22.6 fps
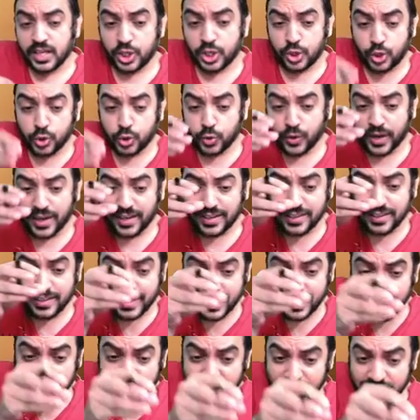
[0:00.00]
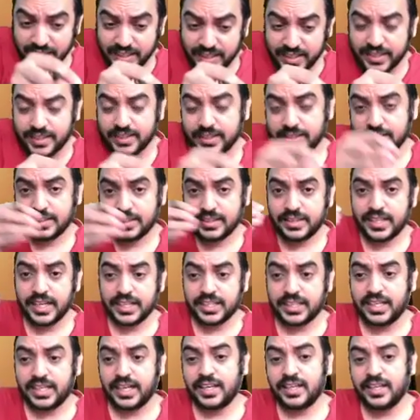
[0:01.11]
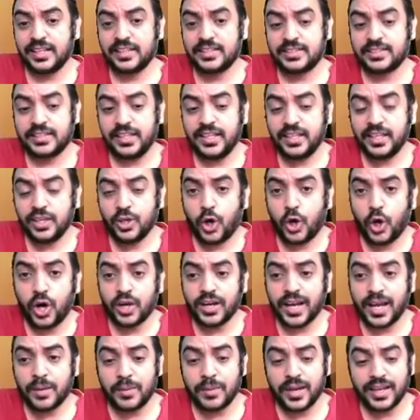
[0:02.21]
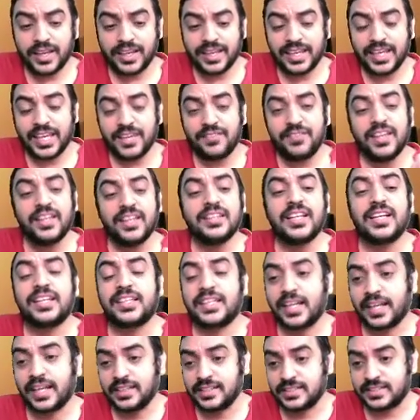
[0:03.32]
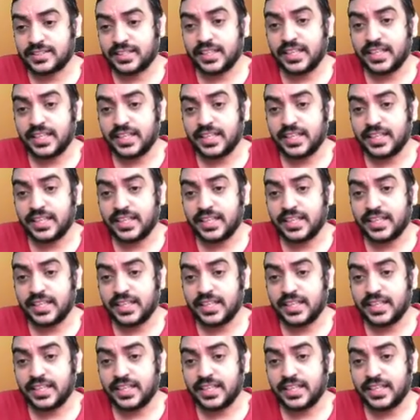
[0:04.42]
do I need that currency or am I giving that currency?